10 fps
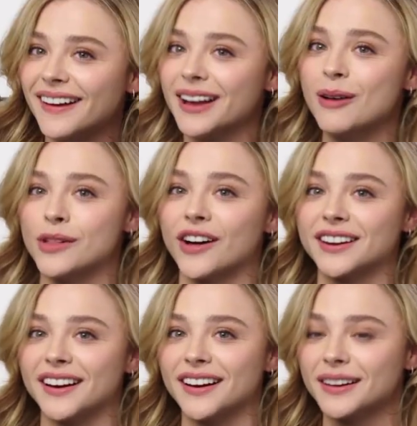I got blonde
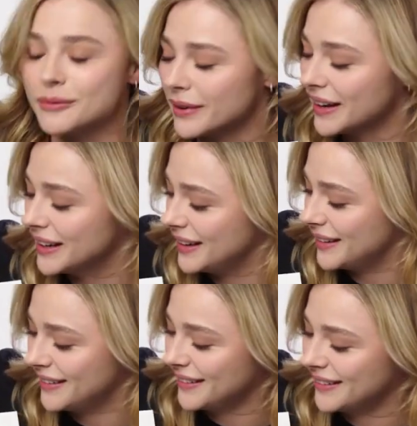hair, but
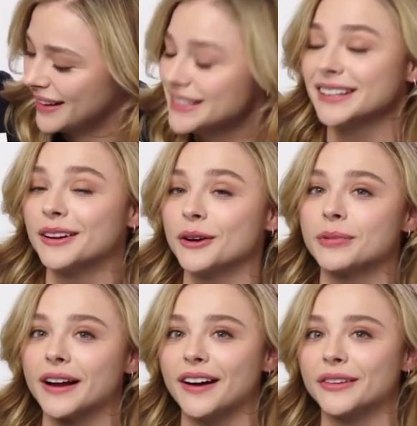I did go
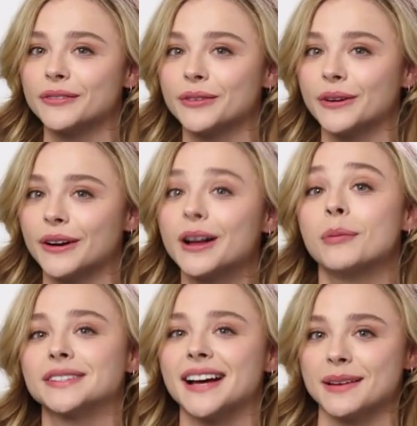brown for a
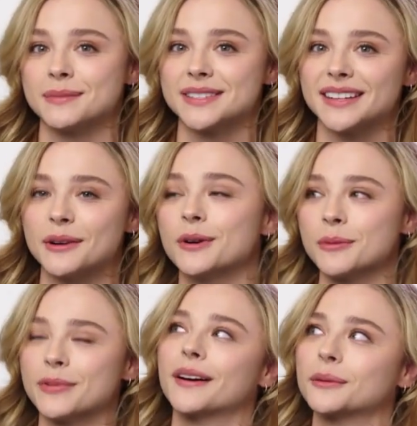couple times. I wore
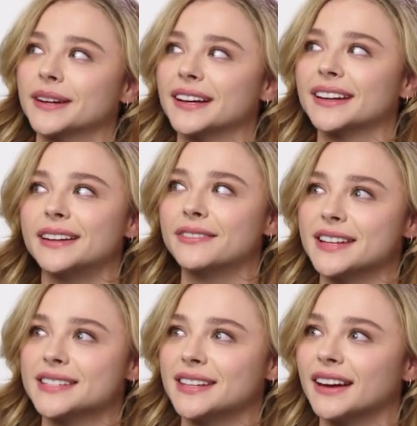a brown wig in If
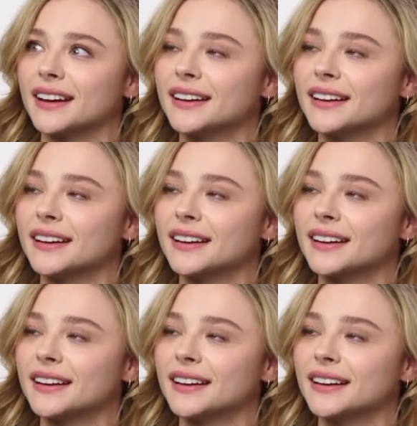I Stay,